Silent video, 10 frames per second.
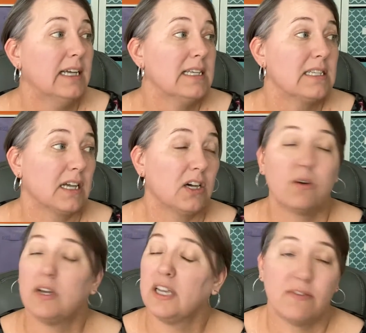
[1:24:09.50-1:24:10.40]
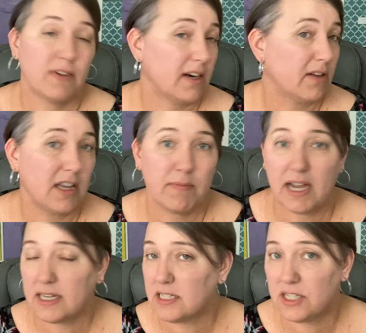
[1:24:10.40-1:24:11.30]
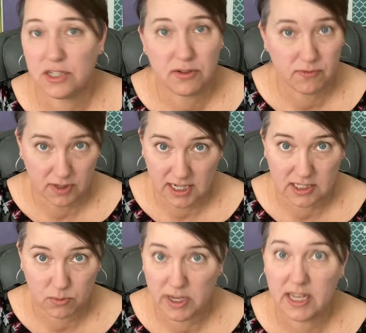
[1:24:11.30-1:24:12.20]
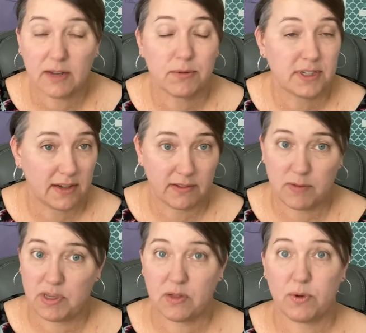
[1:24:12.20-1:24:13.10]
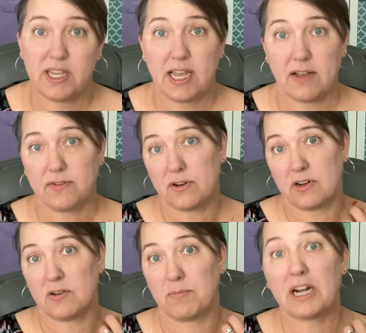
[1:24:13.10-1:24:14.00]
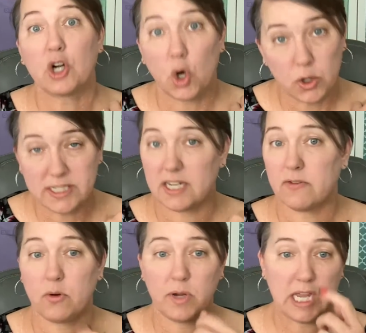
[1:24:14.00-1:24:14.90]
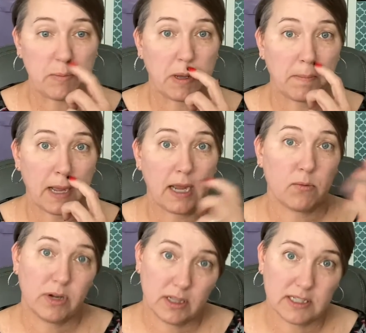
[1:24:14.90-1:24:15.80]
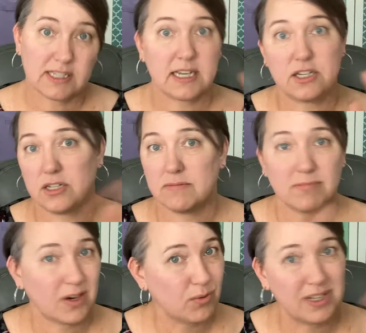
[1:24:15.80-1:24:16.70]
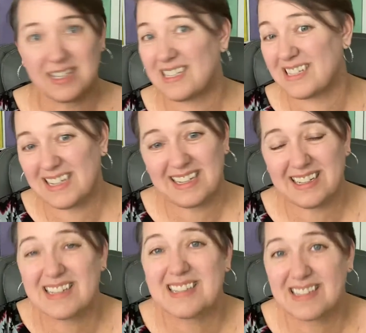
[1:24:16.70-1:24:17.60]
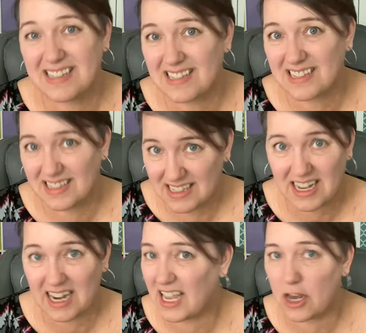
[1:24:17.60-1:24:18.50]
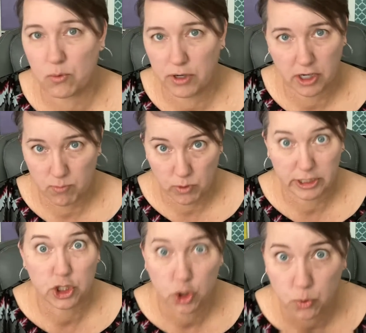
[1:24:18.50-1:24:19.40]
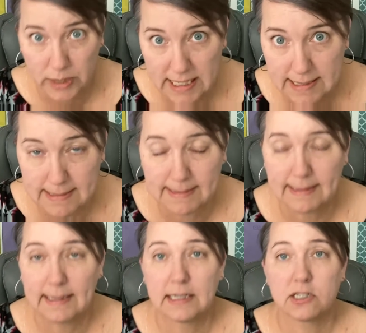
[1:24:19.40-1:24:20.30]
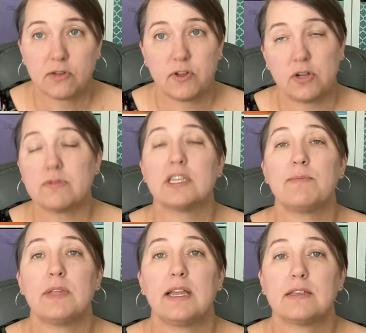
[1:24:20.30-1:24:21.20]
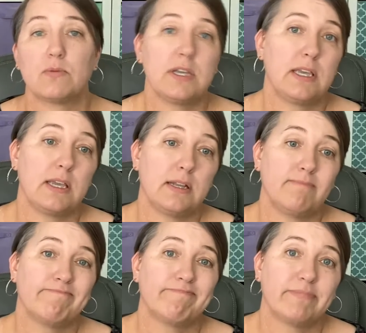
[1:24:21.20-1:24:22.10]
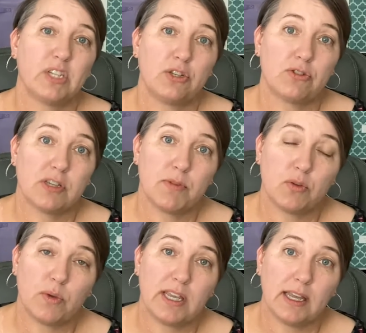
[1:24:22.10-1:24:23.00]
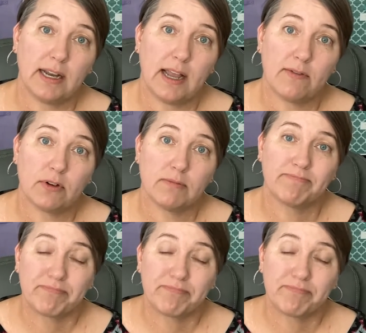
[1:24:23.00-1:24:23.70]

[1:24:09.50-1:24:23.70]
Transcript: So if I don't get back to you for next week, it will definitely be the week after. My goal is every week, but my realistic is I don't want to go more than 2 weeks. So if you don't see me next weekend, then you'll see me the weekend after.